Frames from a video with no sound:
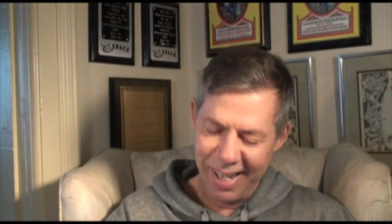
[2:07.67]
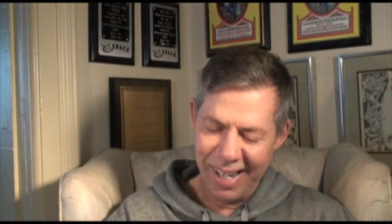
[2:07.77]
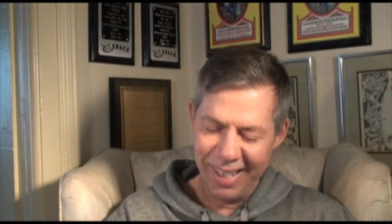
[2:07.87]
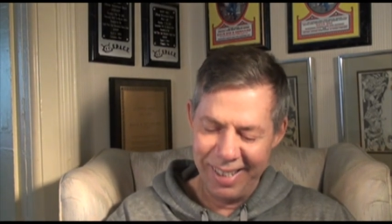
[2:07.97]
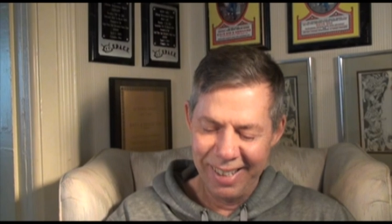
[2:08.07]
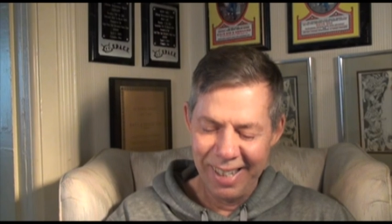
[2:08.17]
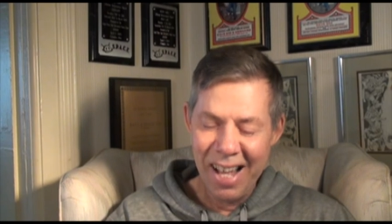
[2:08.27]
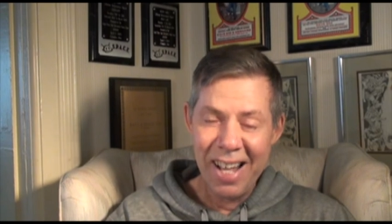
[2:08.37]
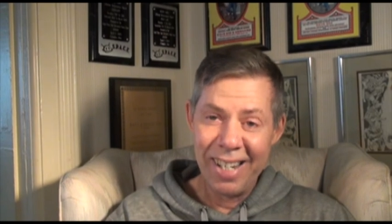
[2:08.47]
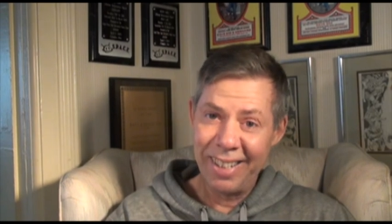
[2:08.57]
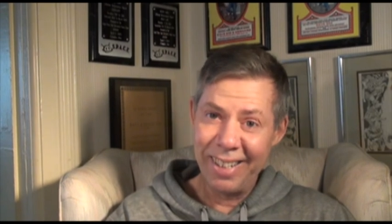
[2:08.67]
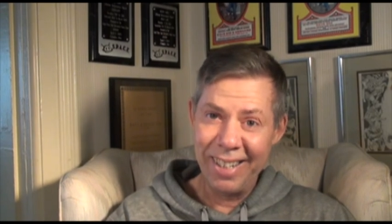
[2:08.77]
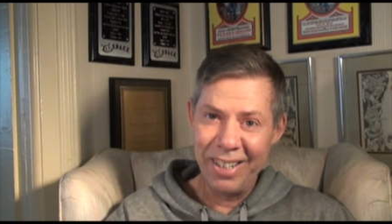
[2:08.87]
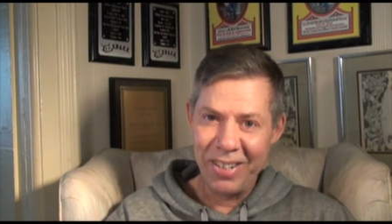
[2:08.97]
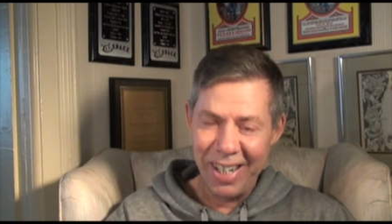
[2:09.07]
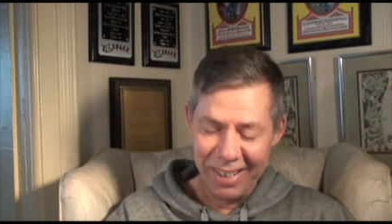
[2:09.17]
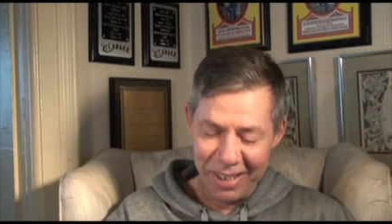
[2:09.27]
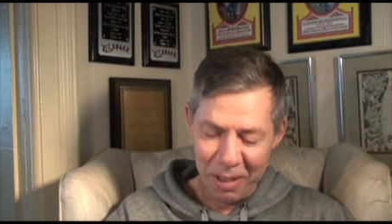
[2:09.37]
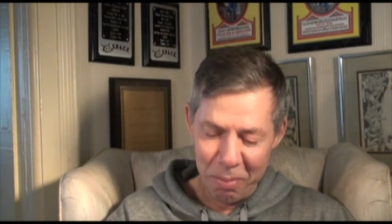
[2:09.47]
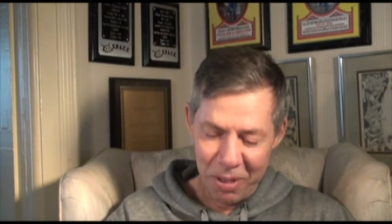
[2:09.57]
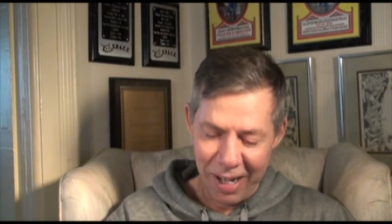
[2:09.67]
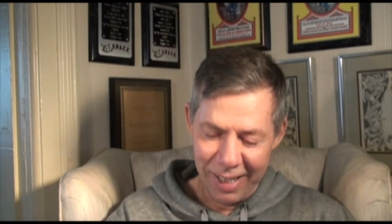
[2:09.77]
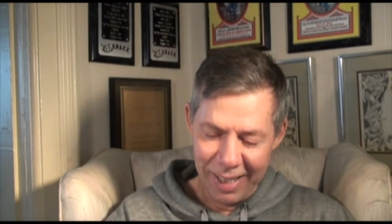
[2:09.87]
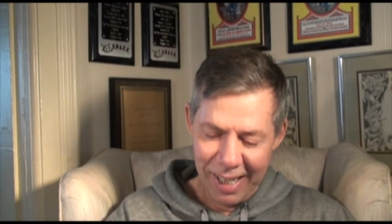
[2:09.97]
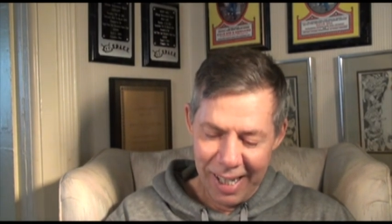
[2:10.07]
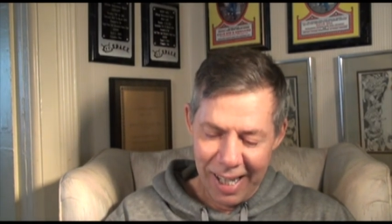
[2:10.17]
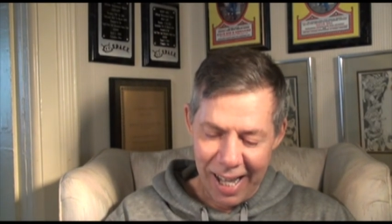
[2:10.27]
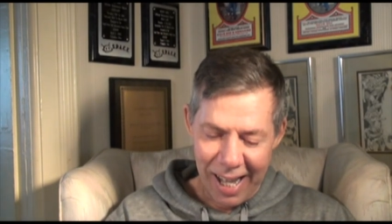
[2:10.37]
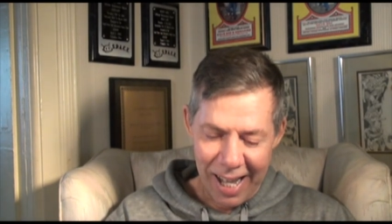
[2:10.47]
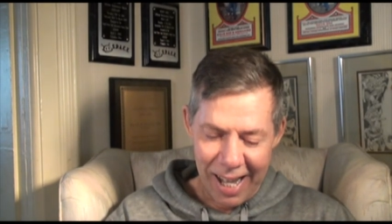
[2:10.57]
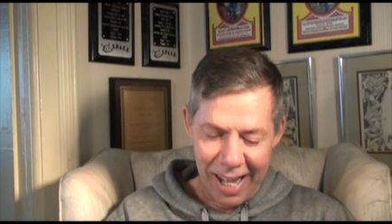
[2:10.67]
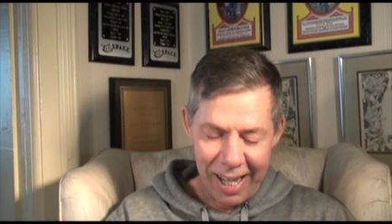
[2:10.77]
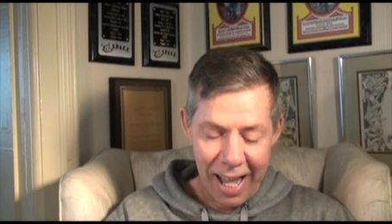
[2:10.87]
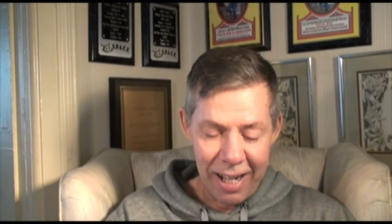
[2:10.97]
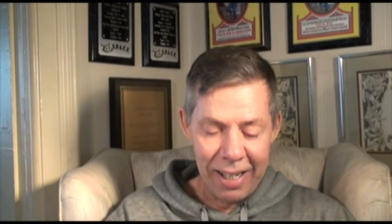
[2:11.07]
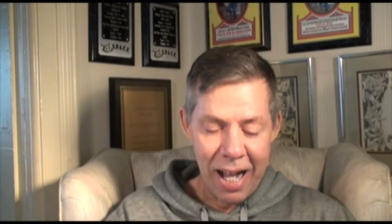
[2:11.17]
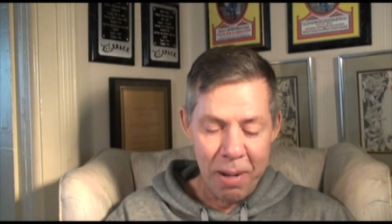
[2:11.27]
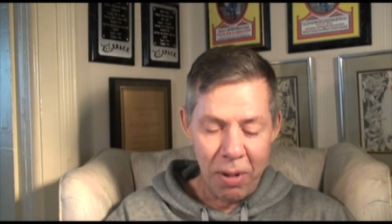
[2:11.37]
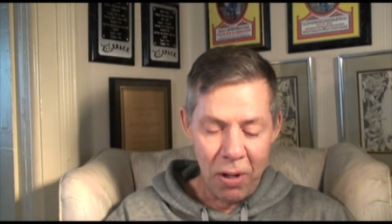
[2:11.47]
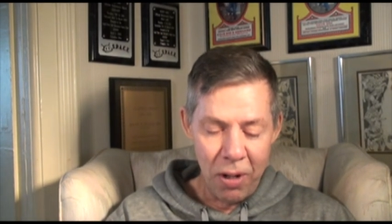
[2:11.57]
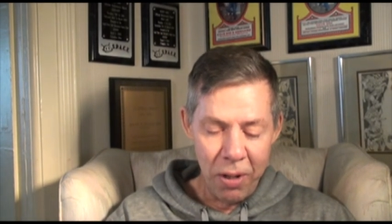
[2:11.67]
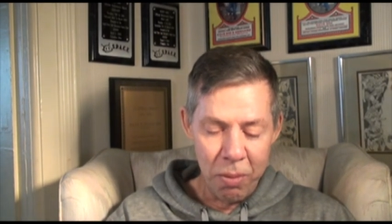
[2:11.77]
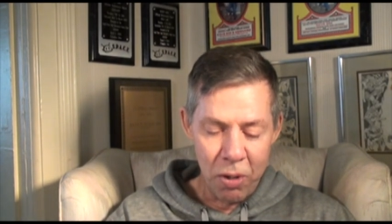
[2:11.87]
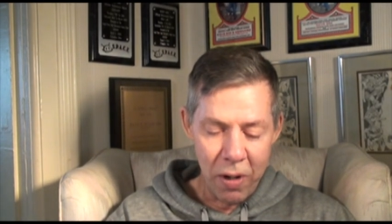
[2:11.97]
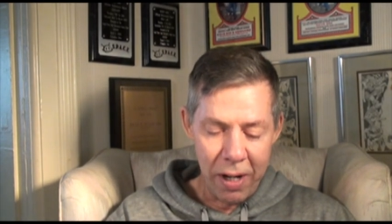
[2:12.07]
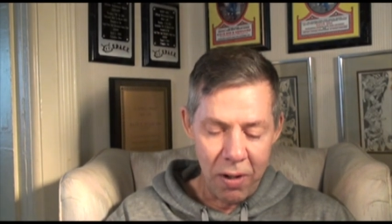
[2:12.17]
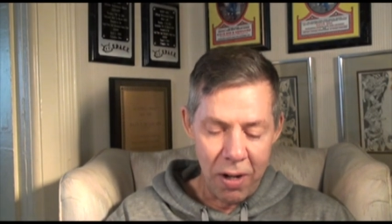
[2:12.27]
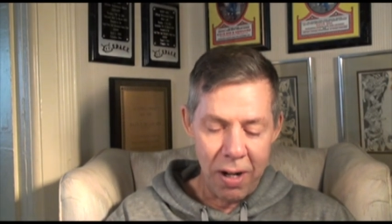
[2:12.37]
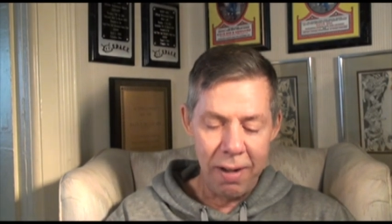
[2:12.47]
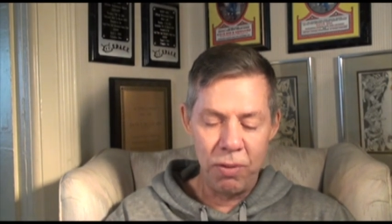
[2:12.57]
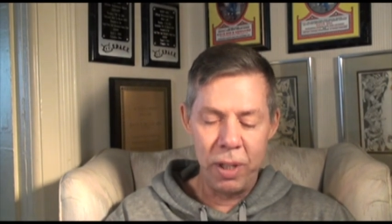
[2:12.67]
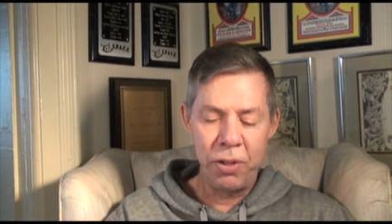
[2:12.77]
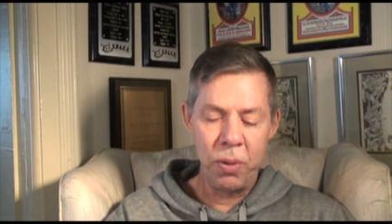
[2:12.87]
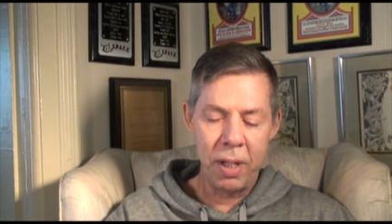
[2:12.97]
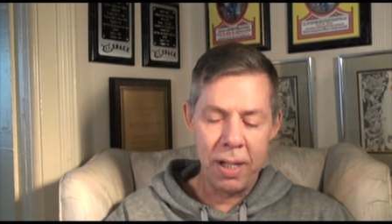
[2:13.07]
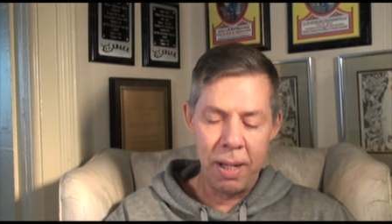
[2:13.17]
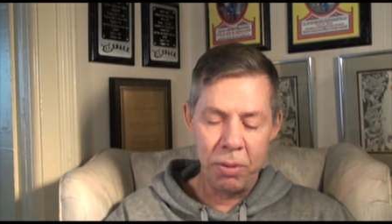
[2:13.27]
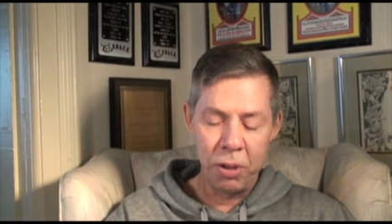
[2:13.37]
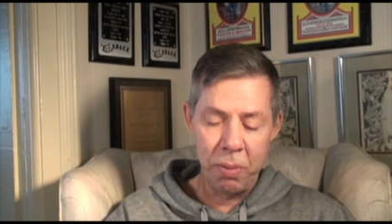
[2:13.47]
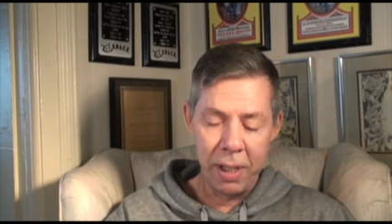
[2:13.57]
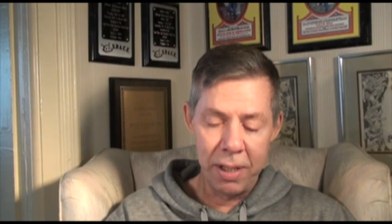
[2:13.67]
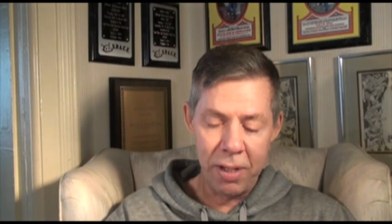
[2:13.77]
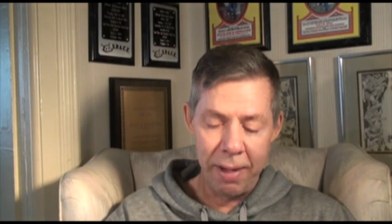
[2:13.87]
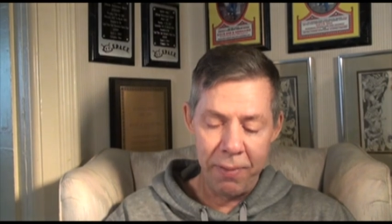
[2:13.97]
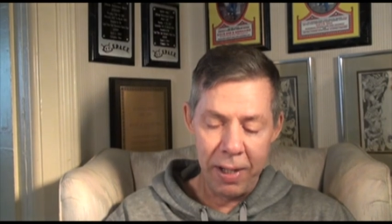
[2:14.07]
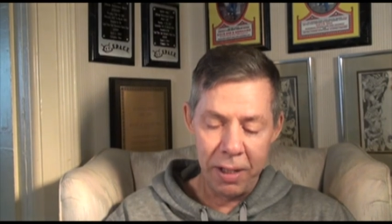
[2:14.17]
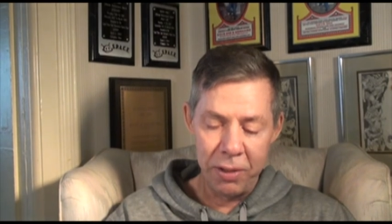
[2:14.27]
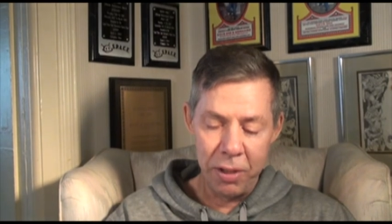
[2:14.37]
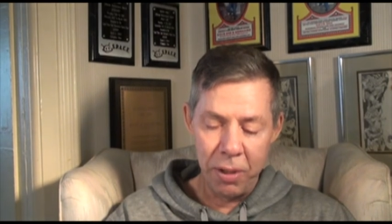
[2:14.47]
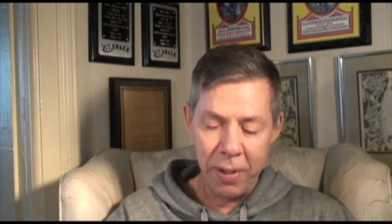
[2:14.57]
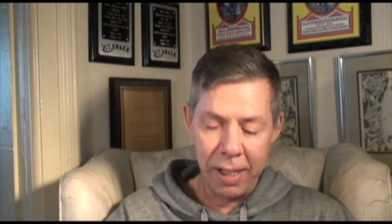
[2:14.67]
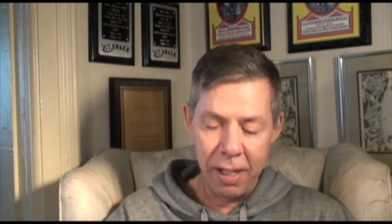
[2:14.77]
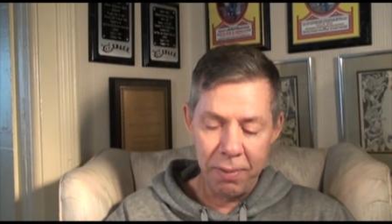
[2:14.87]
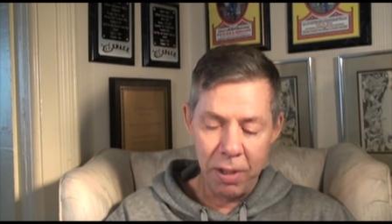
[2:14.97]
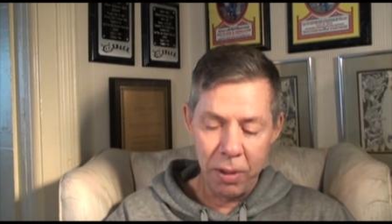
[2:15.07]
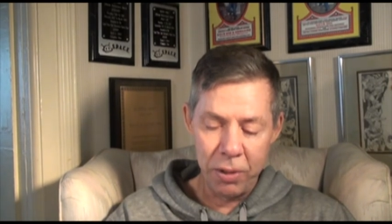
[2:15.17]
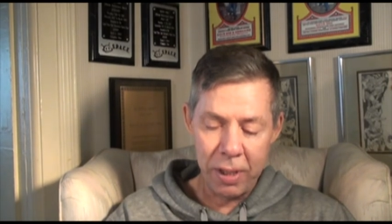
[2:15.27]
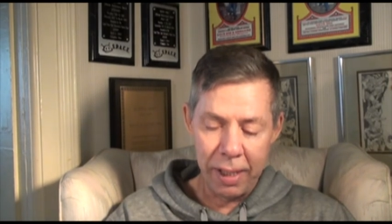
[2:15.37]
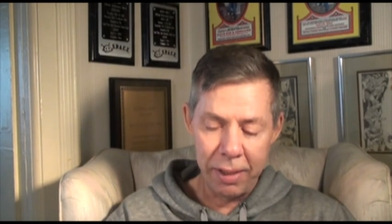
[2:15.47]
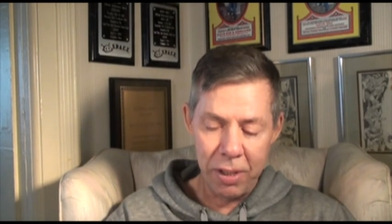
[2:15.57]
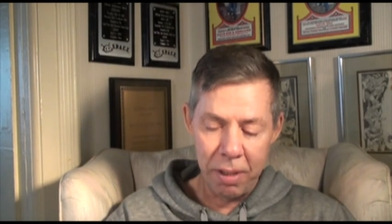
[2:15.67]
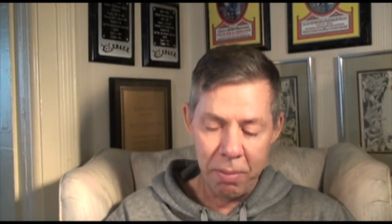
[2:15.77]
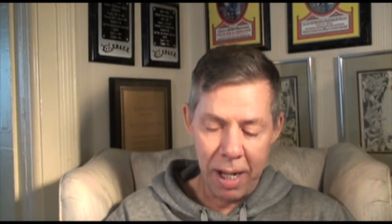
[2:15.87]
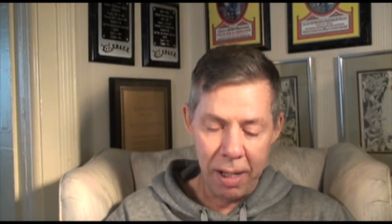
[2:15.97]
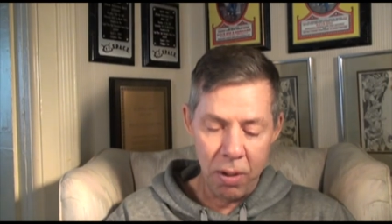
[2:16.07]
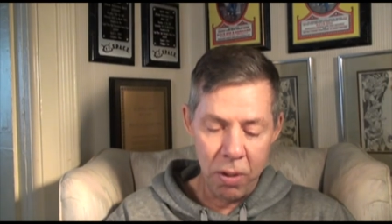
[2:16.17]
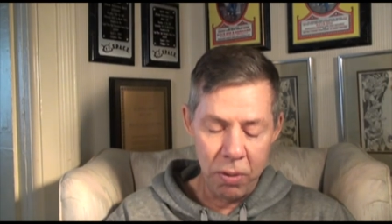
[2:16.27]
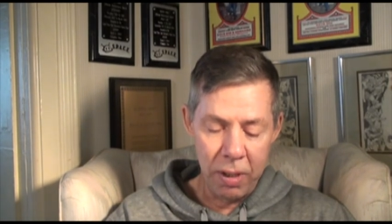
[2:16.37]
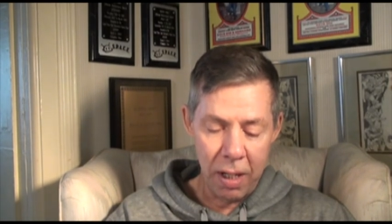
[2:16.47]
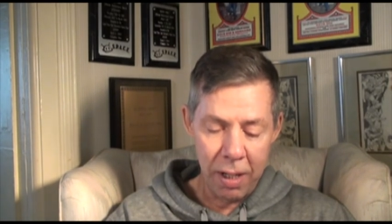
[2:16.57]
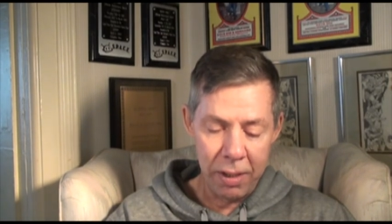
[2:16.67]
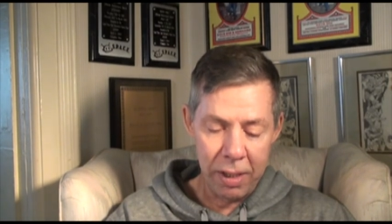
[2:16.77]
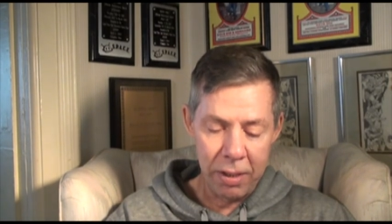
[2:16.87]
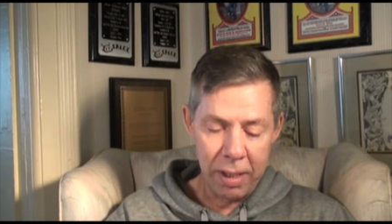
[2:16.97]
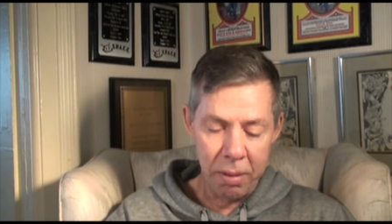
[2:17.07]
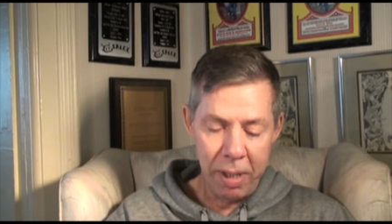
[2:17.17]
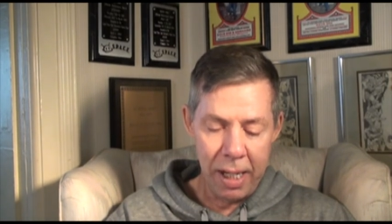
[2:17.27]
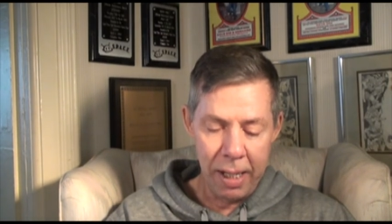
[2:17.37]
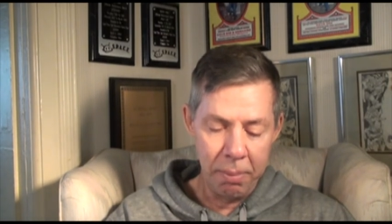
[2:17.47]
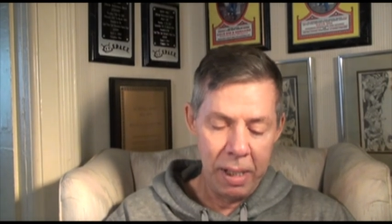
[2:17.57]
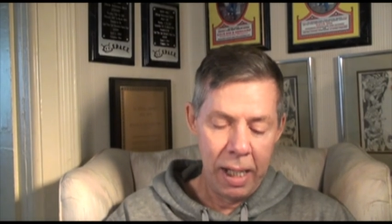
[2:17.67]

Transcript: It's an interesting point. Hell, I'm all the more in awe of what you accomplished because I failed to do any of those things in my own artistic medium,